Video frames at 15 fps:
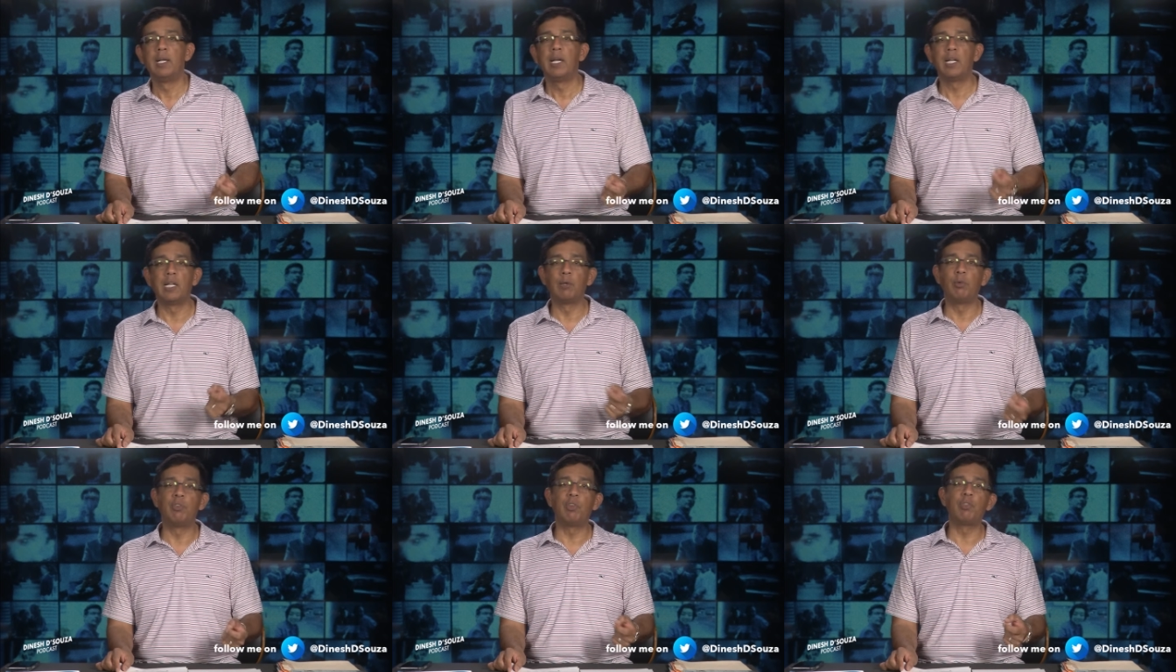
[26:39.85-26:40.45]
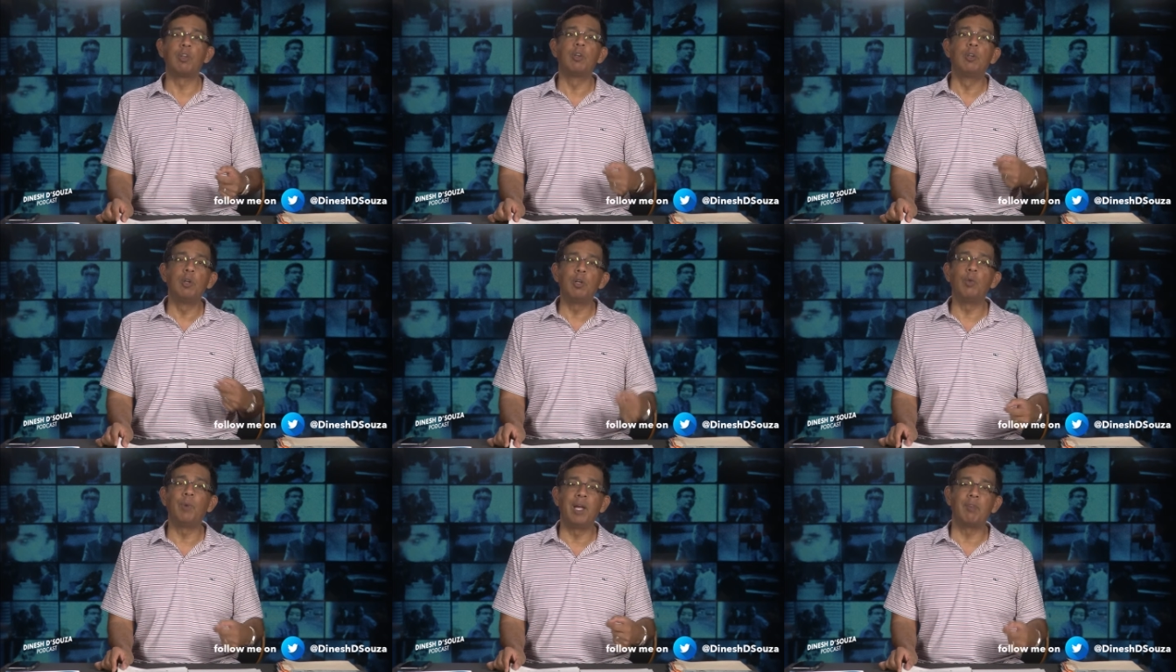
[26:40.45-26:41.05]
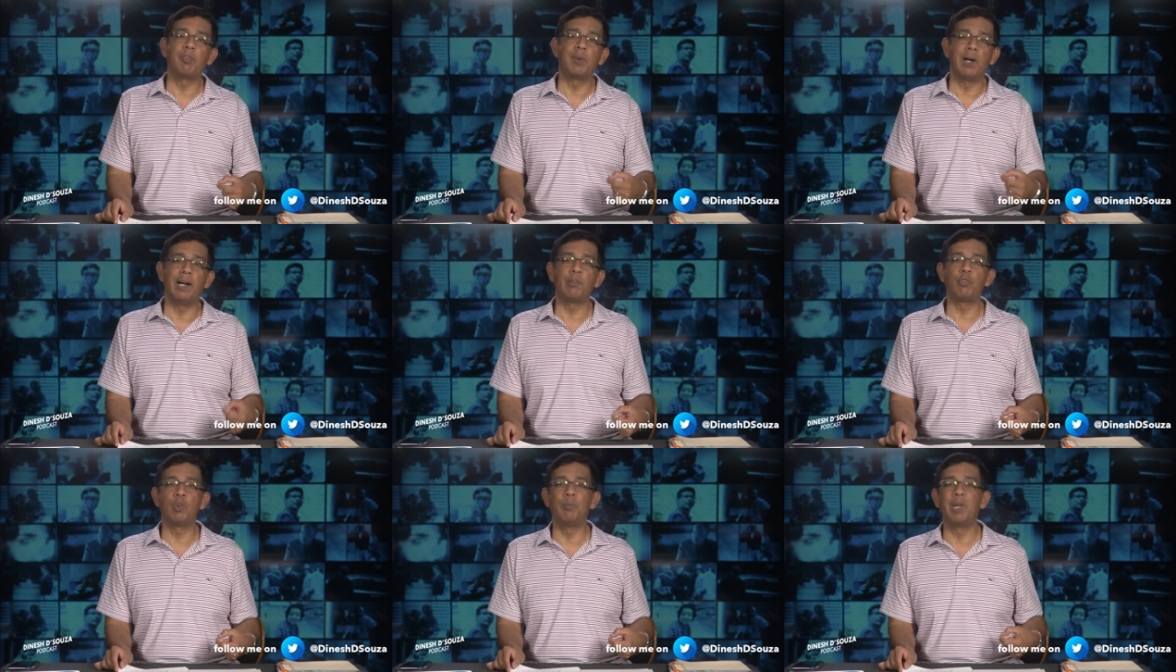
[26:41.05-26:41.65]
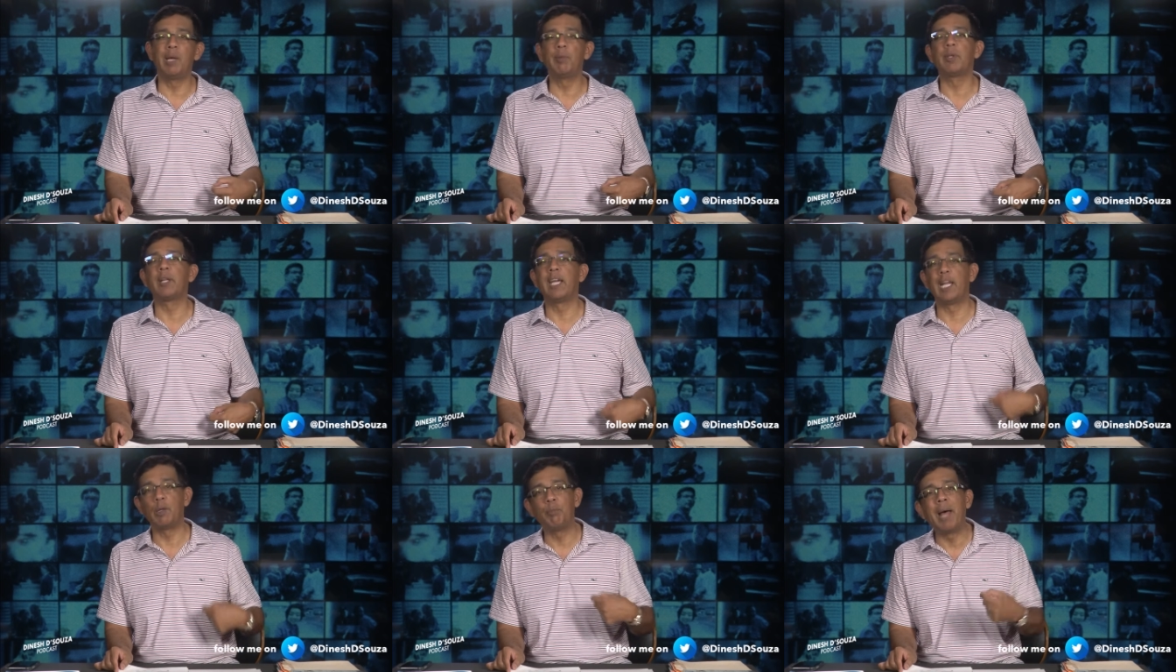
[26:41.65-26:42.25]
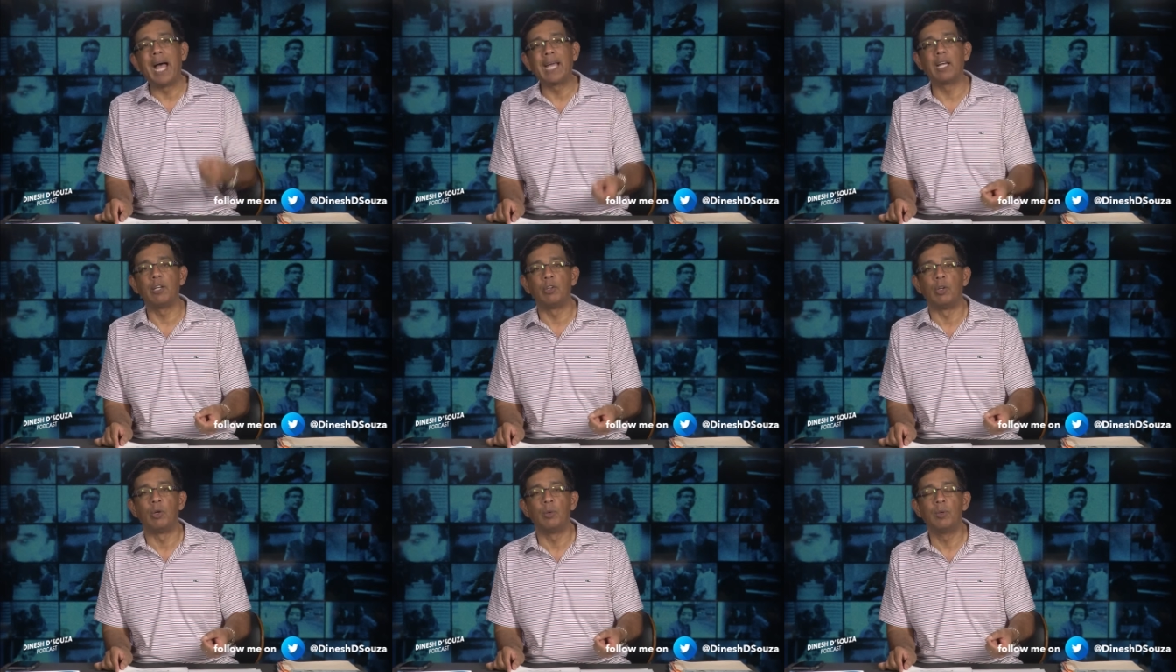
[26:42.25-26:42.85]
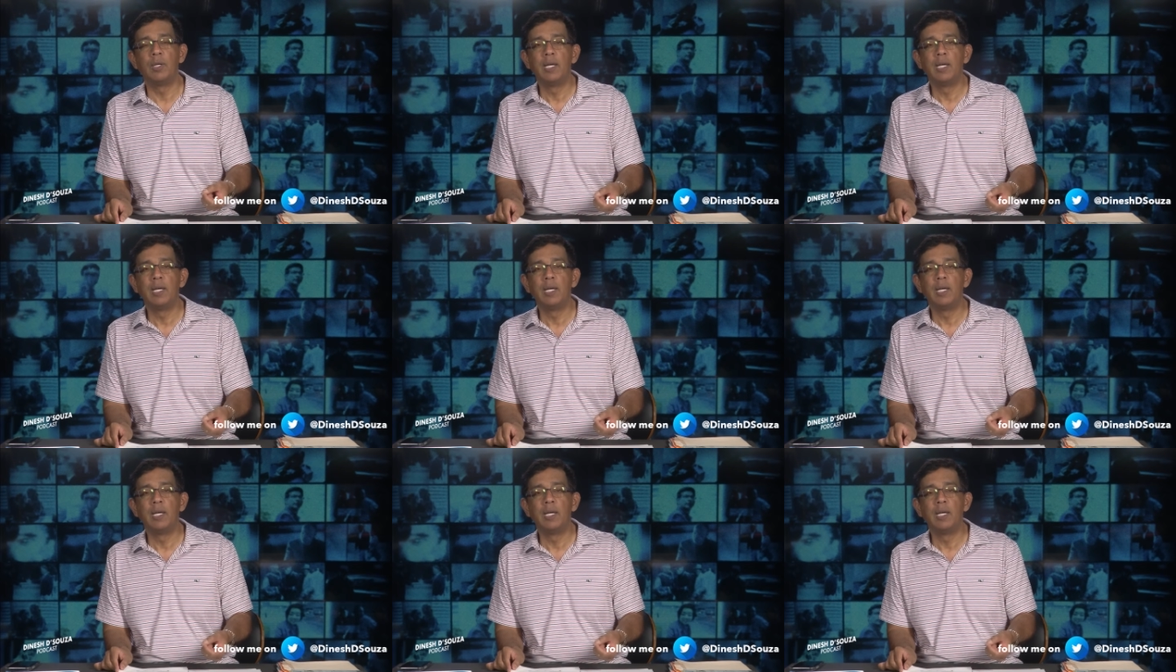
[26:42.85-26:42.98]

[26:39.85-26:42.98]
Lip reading: In other words, it's a good way for us to be able to hit back at you.